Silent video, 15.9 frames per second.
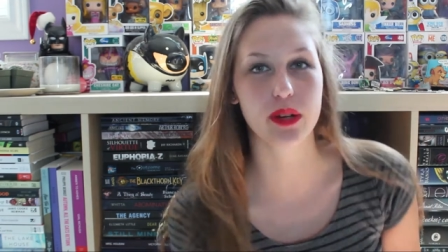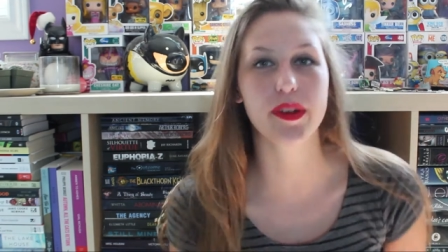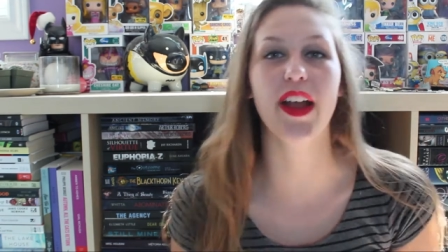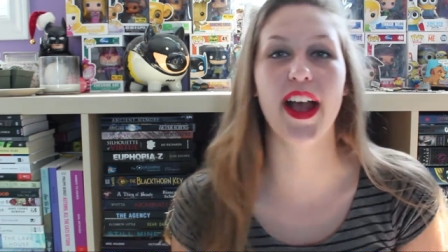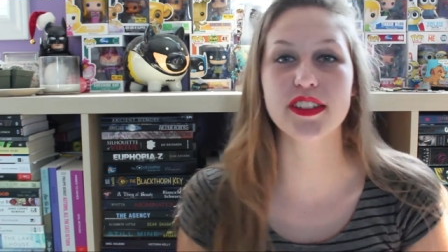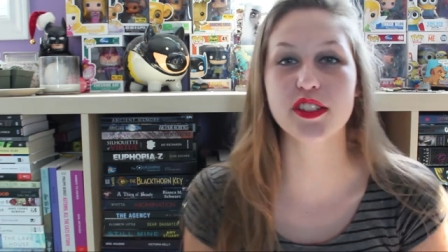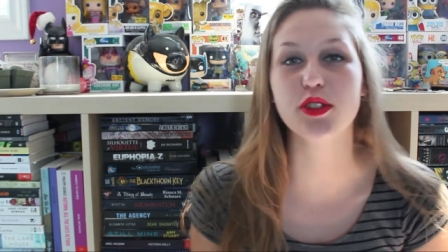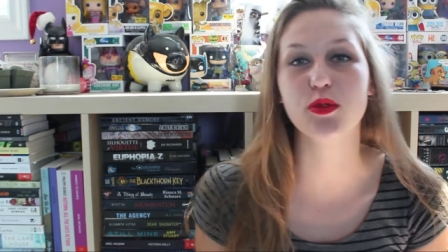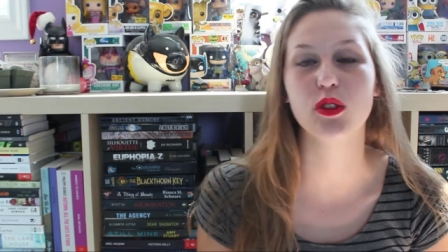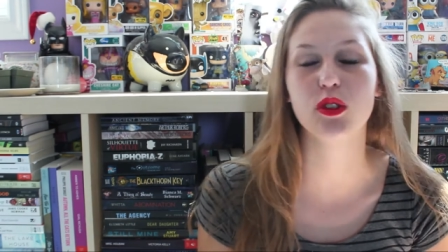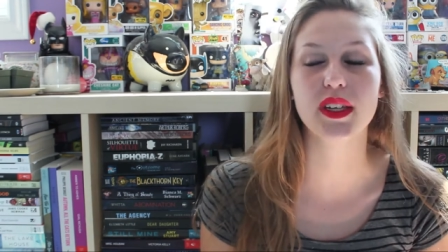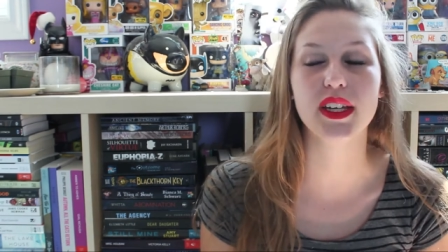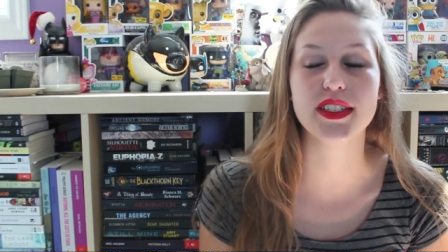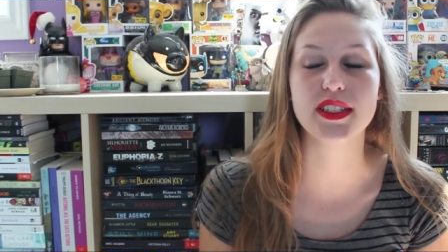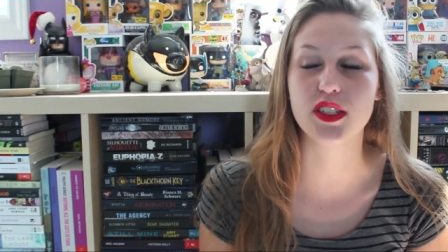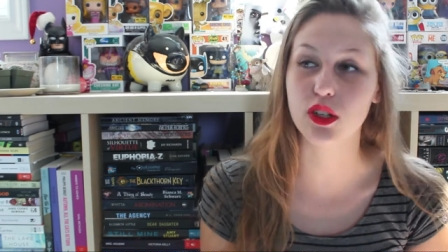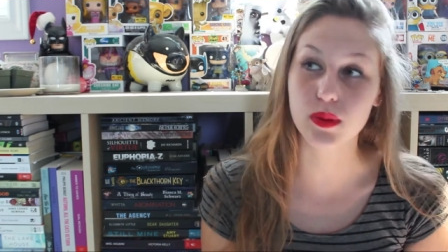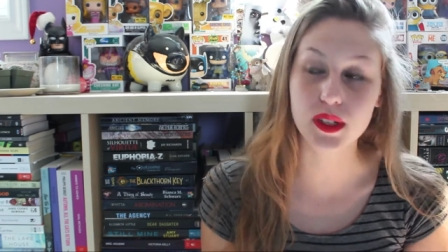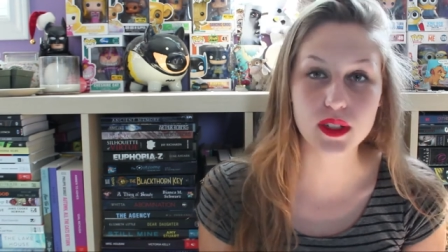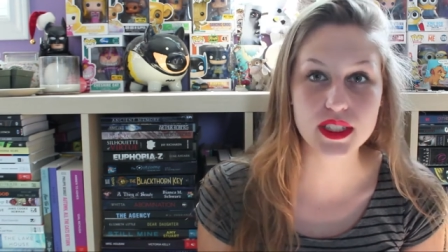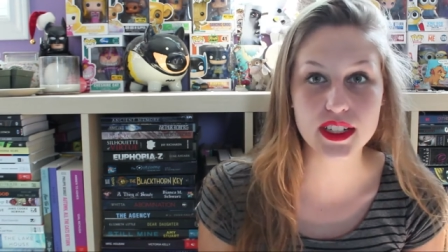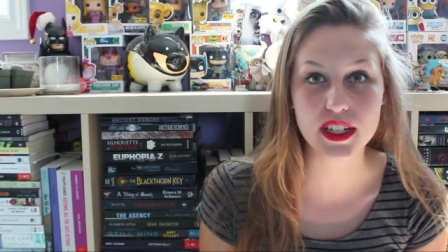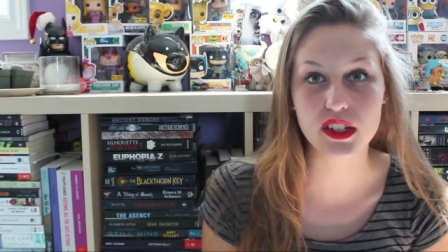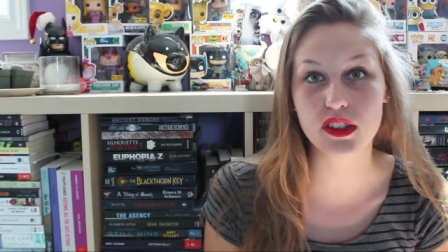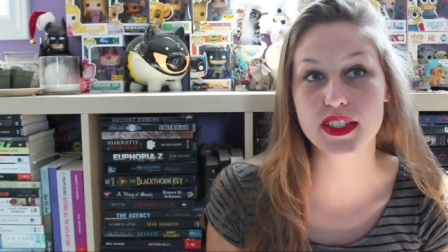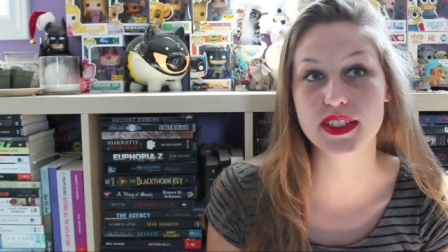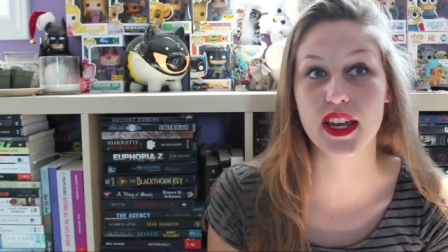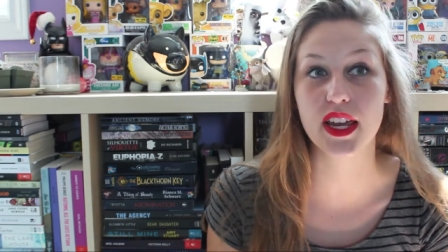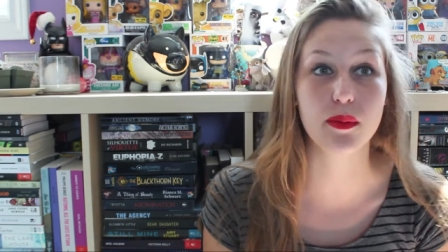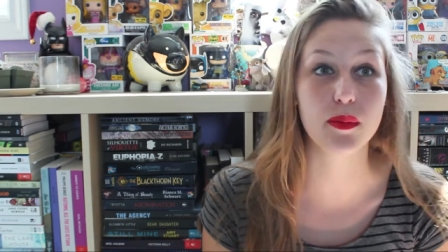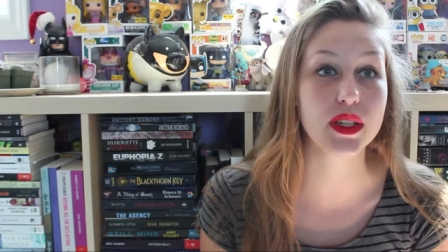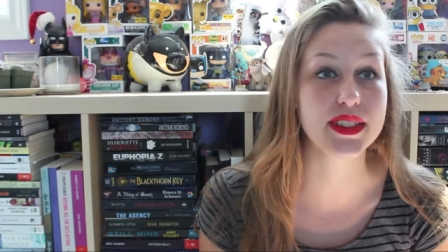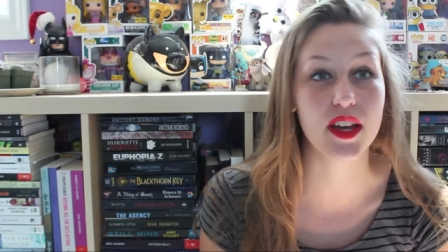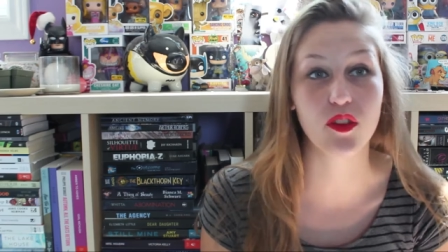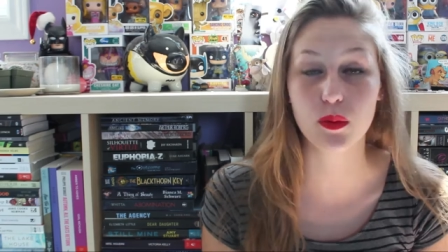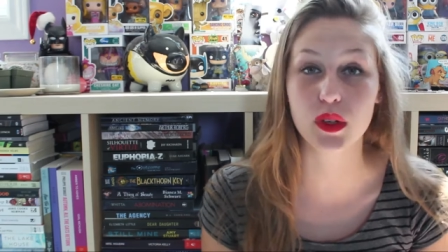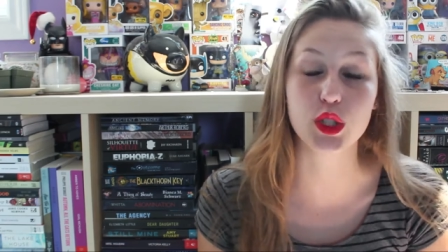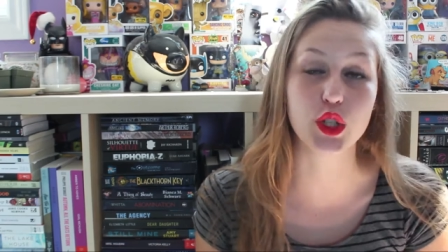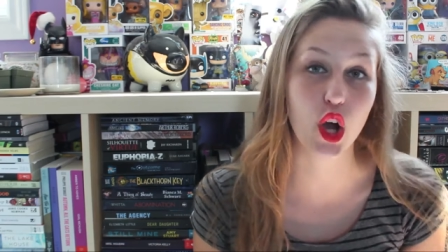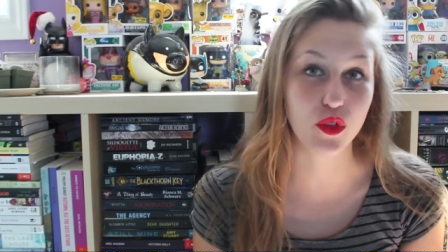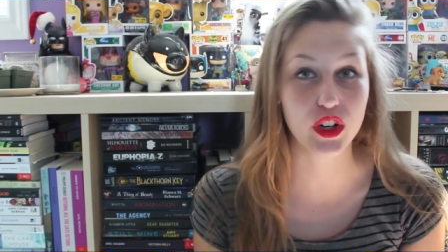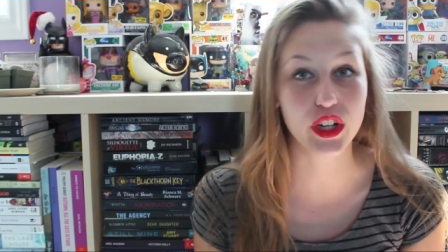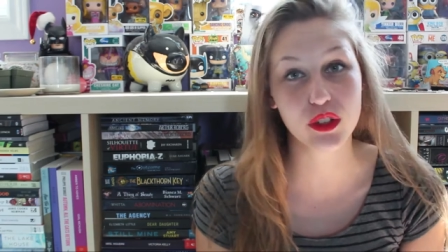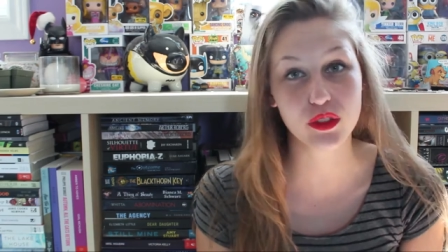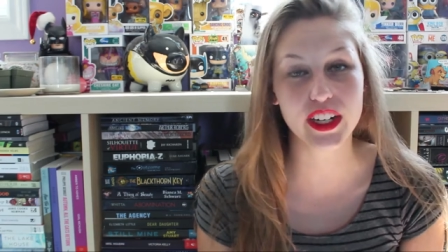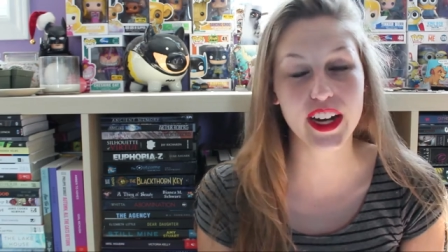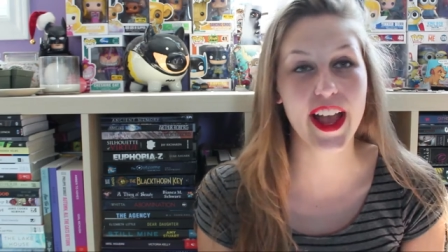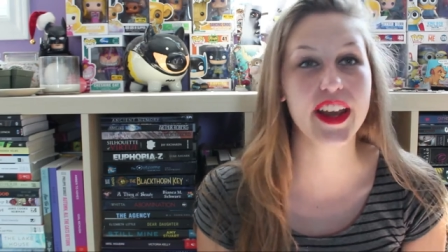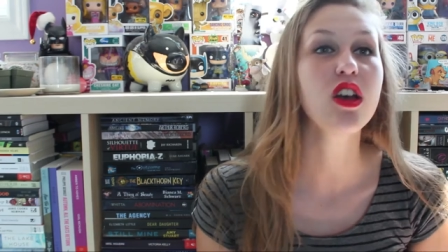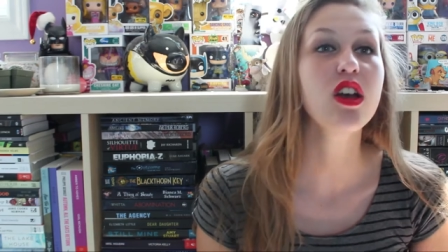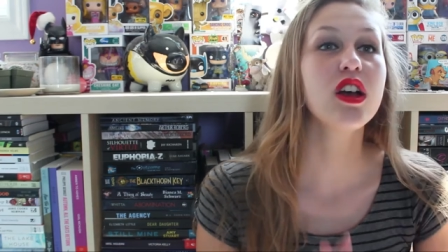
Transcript: about as usual because nobody wants to hear the same seven books over and over again.